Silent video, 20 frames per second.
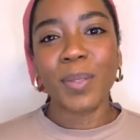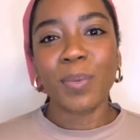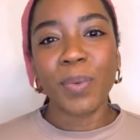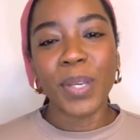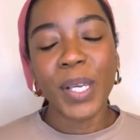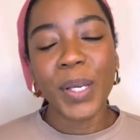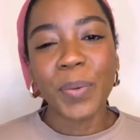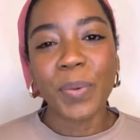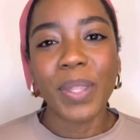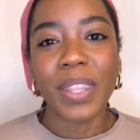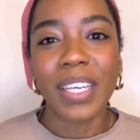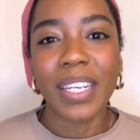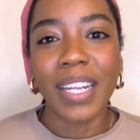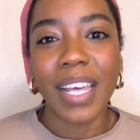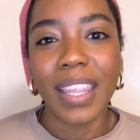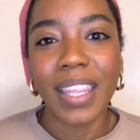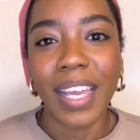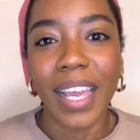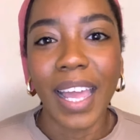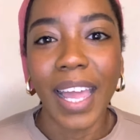week with
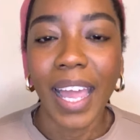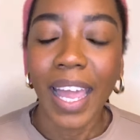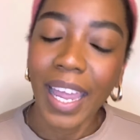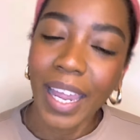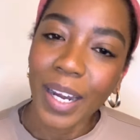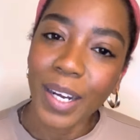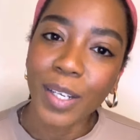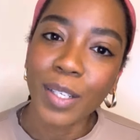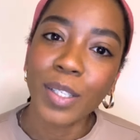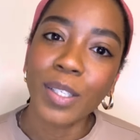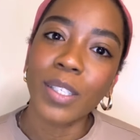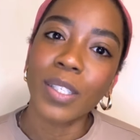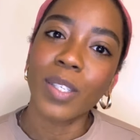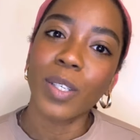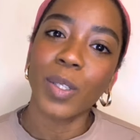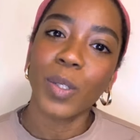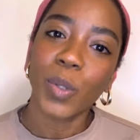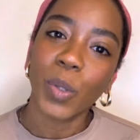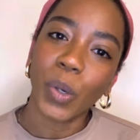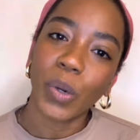another hair
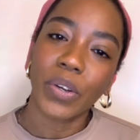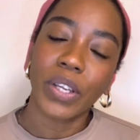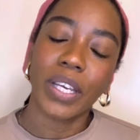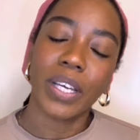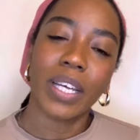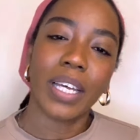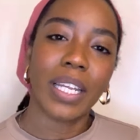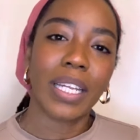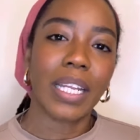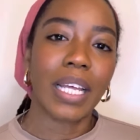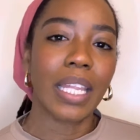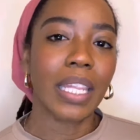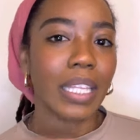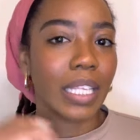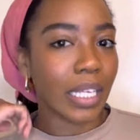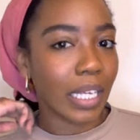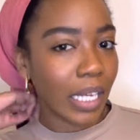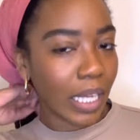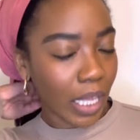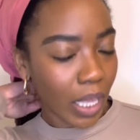tutorial,
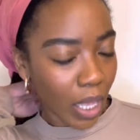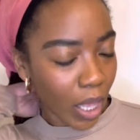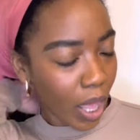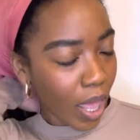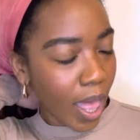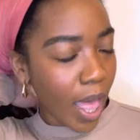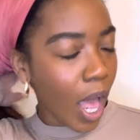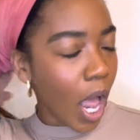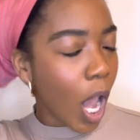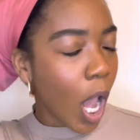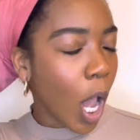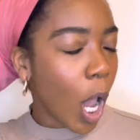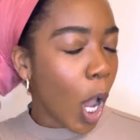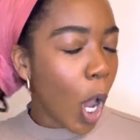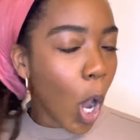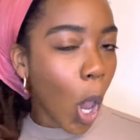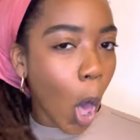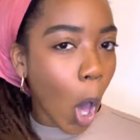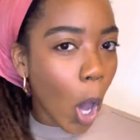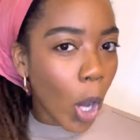another
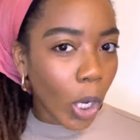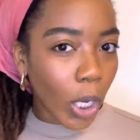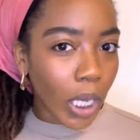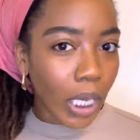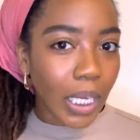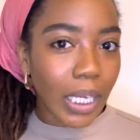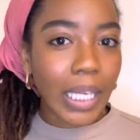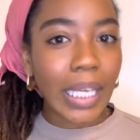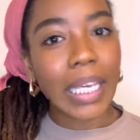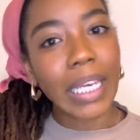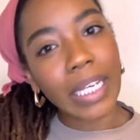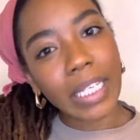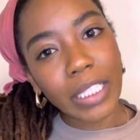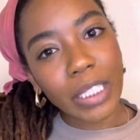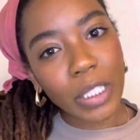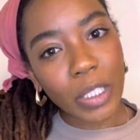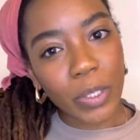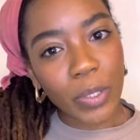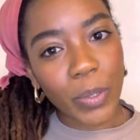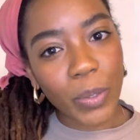lock
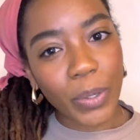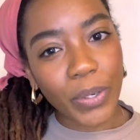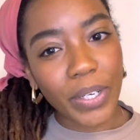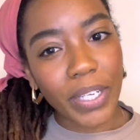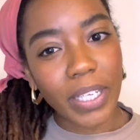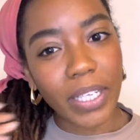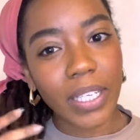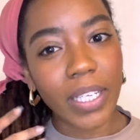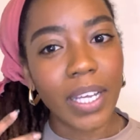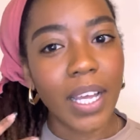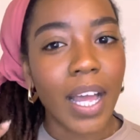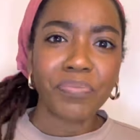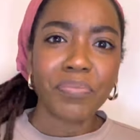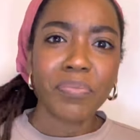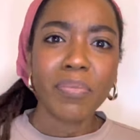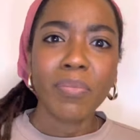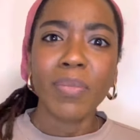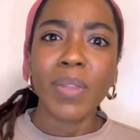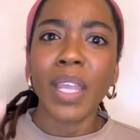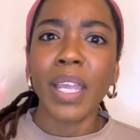hair tutorial.
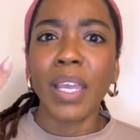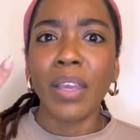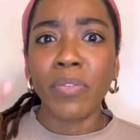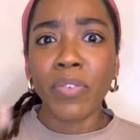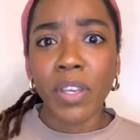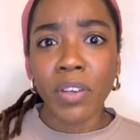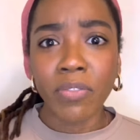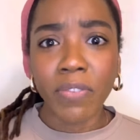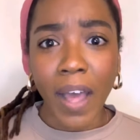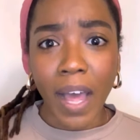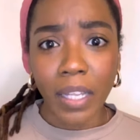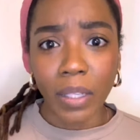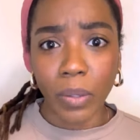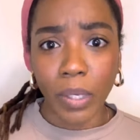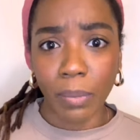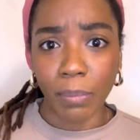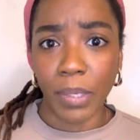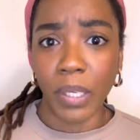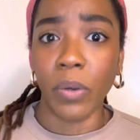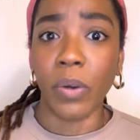If you're
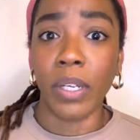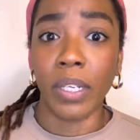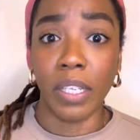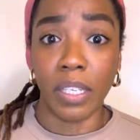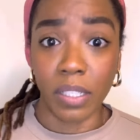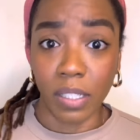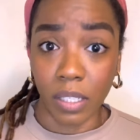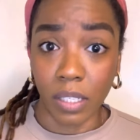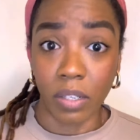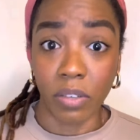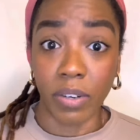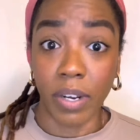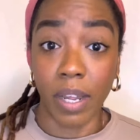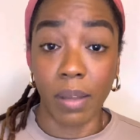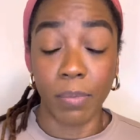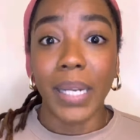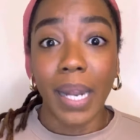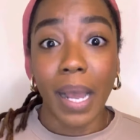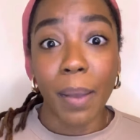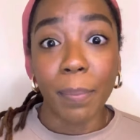following me on
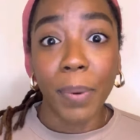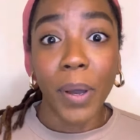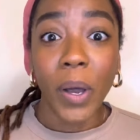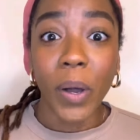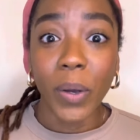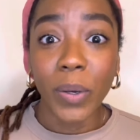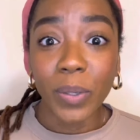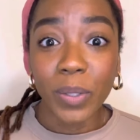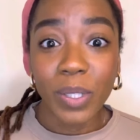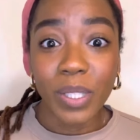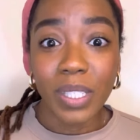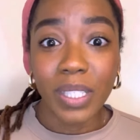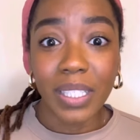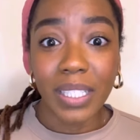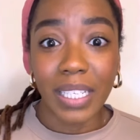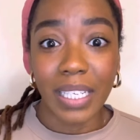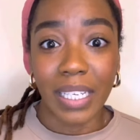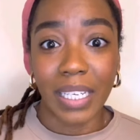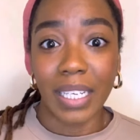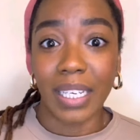Instagram, I
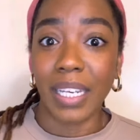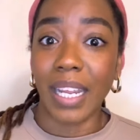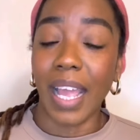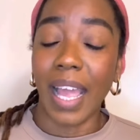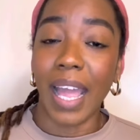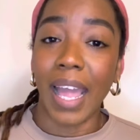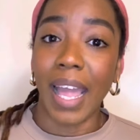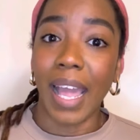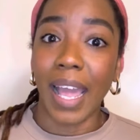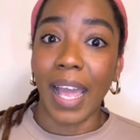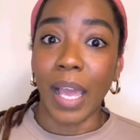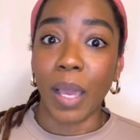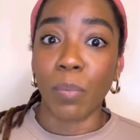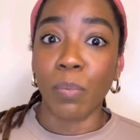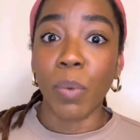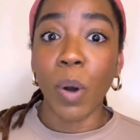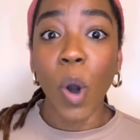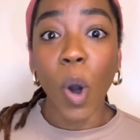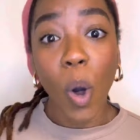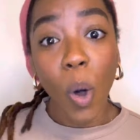posted
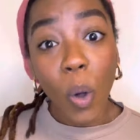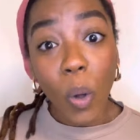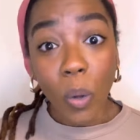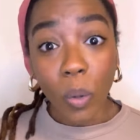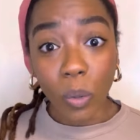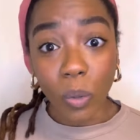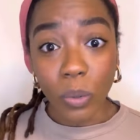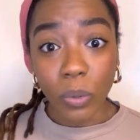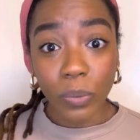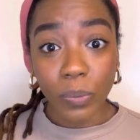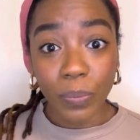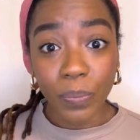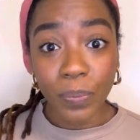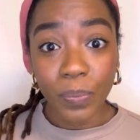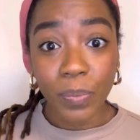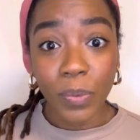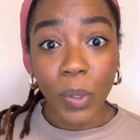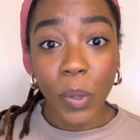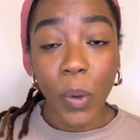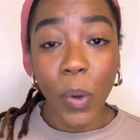a poll
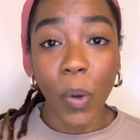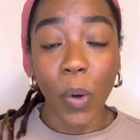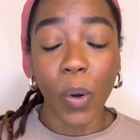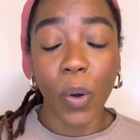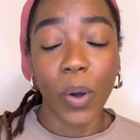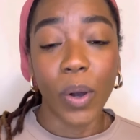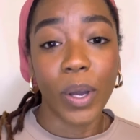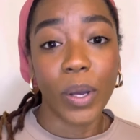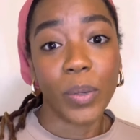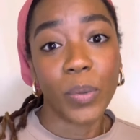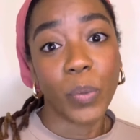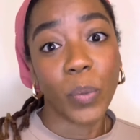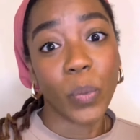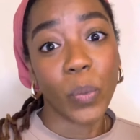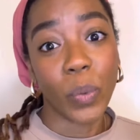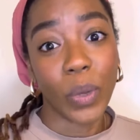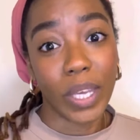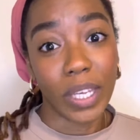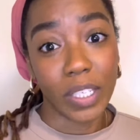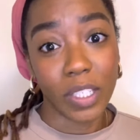
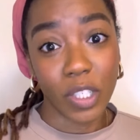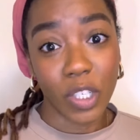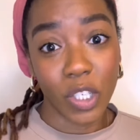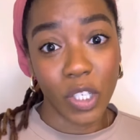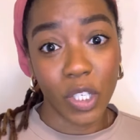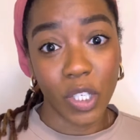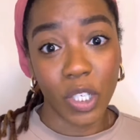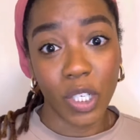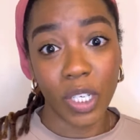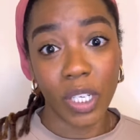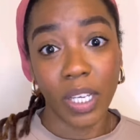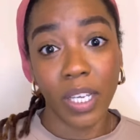on which